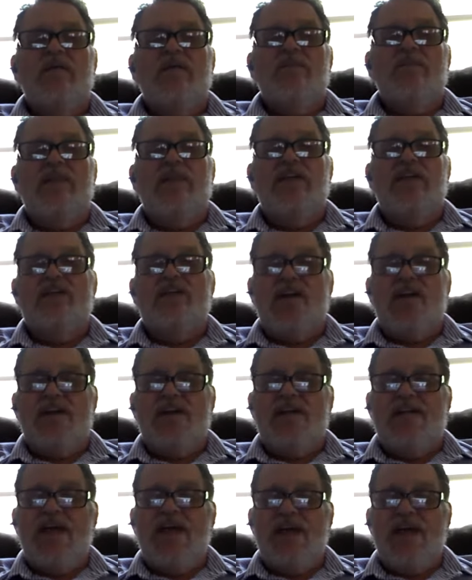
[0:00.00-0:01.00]
But it's going
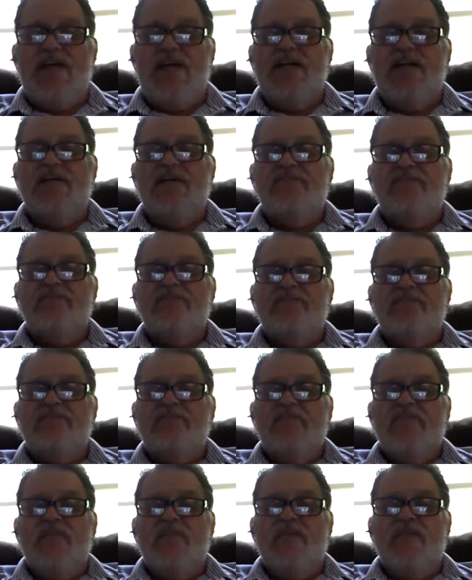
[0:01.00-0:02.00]
to take
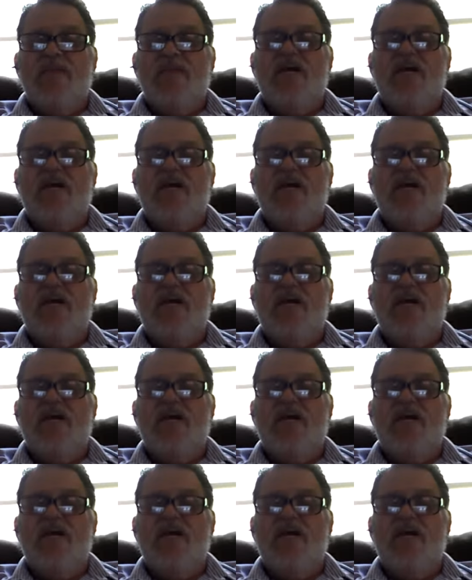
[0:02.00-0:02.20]
the